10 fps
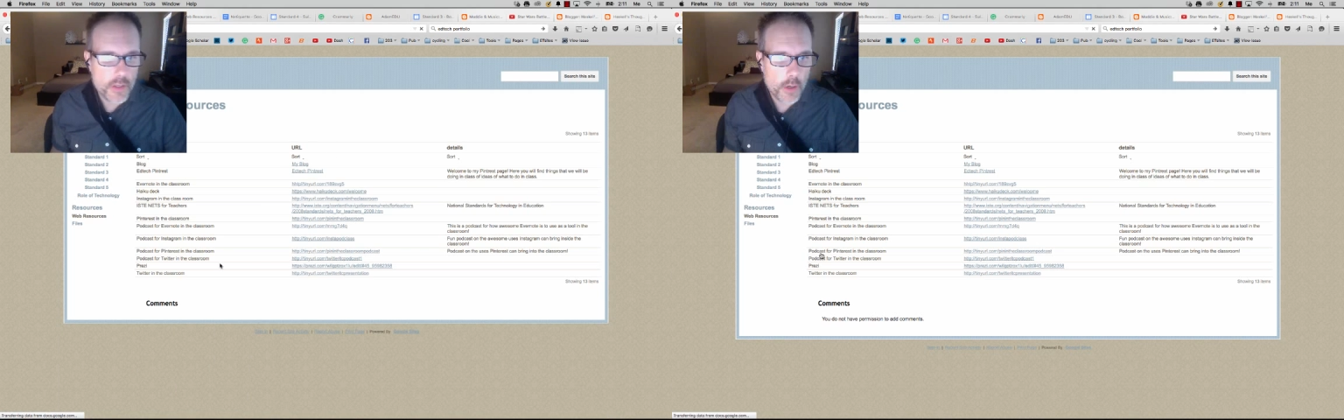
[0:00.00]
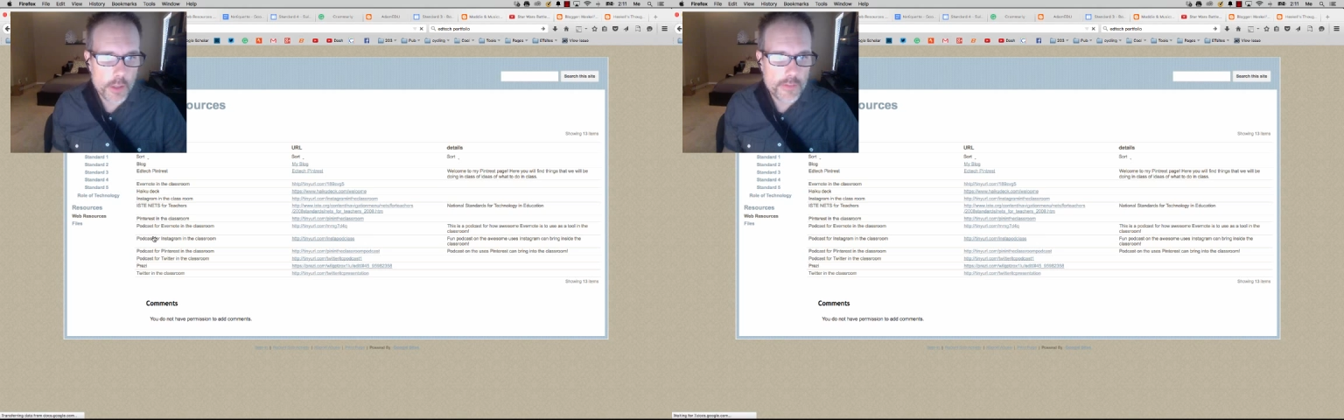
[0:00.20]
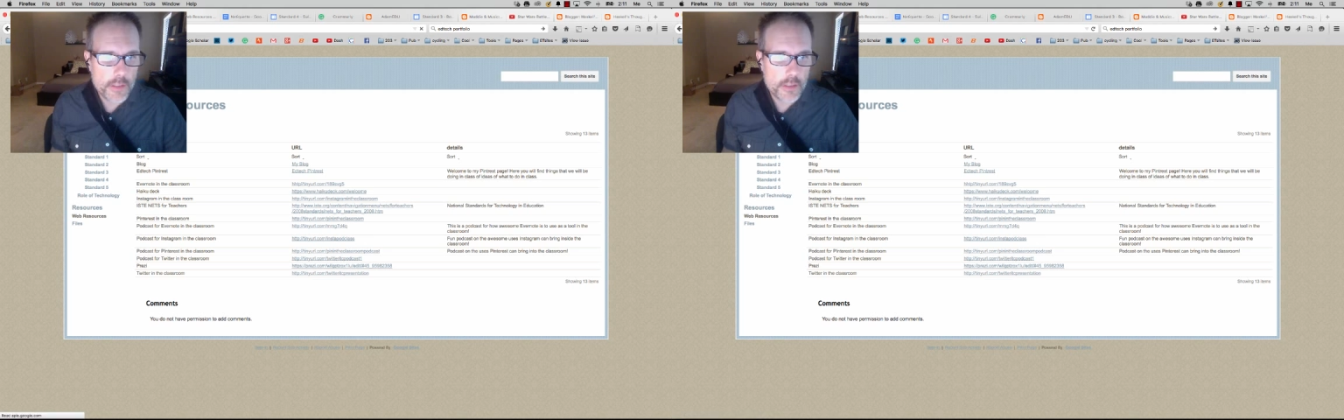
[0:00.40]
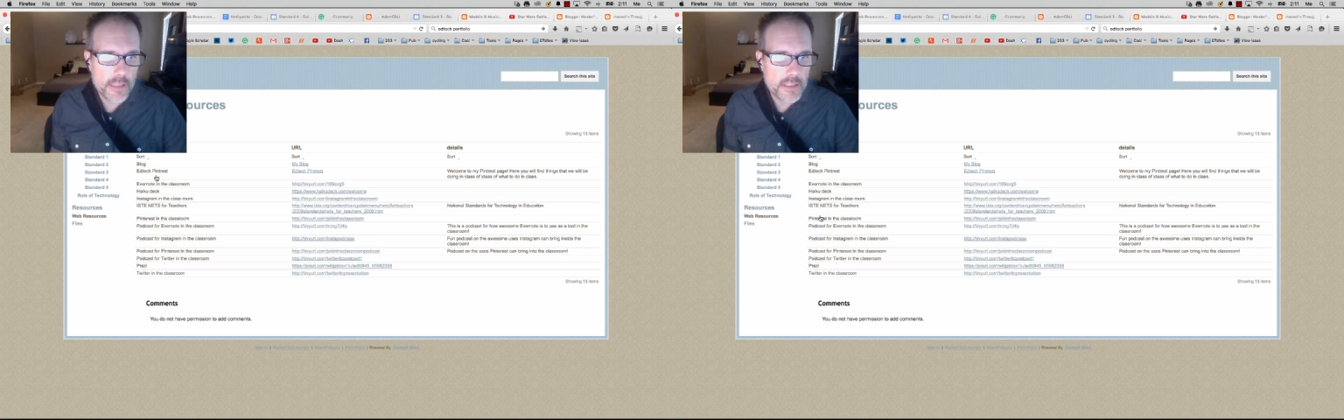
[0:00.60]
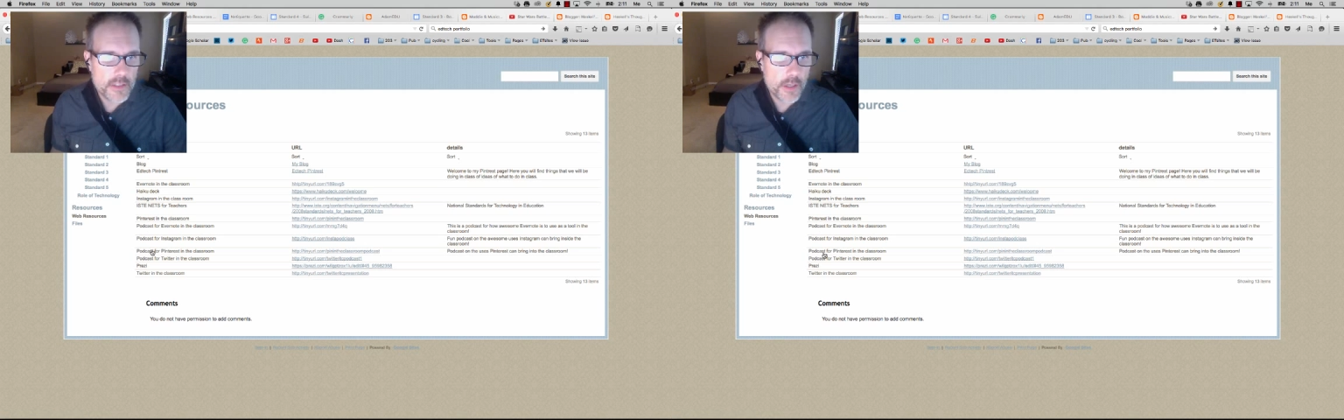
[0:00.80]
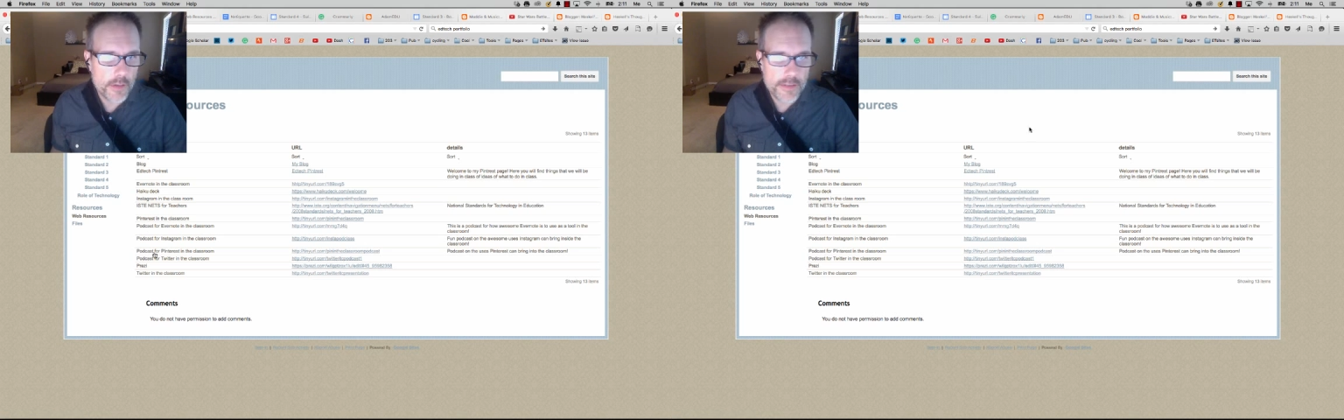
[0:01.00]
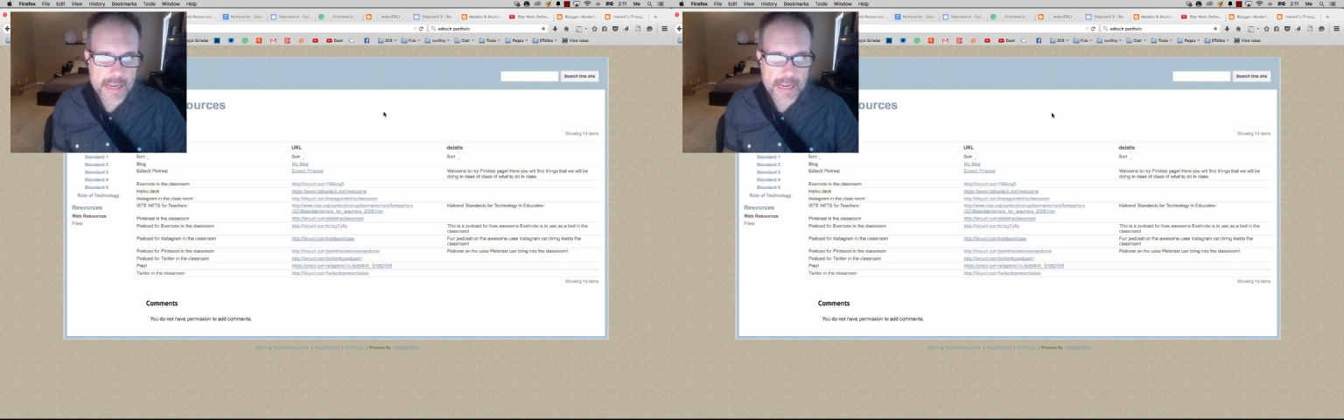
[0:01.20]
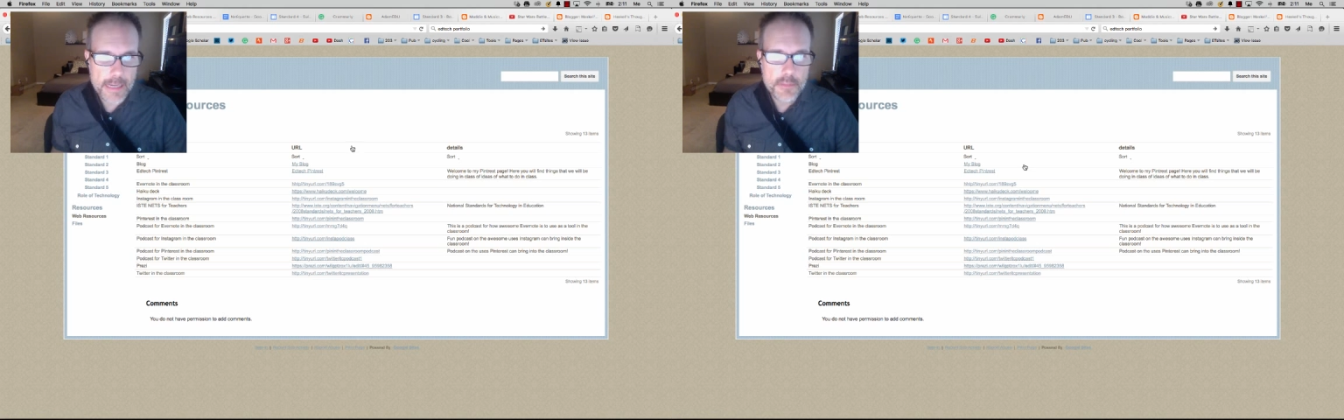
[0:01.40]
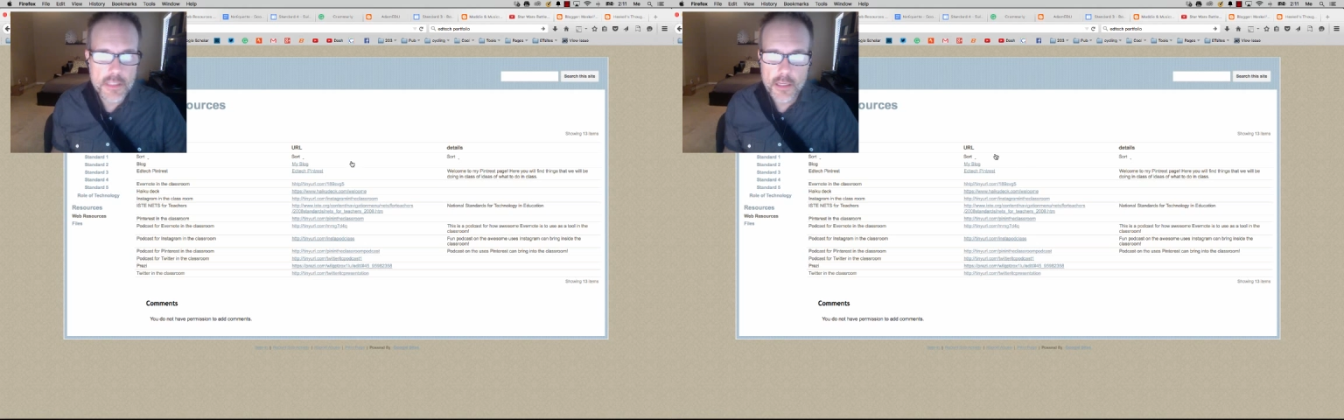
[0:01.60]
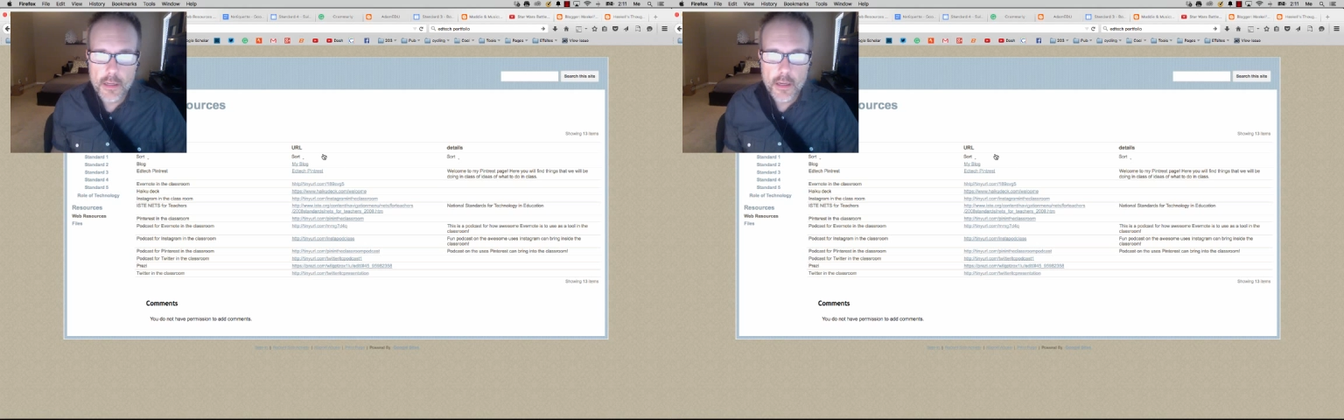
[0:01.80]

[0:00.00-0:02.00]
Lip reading: that all of your links are named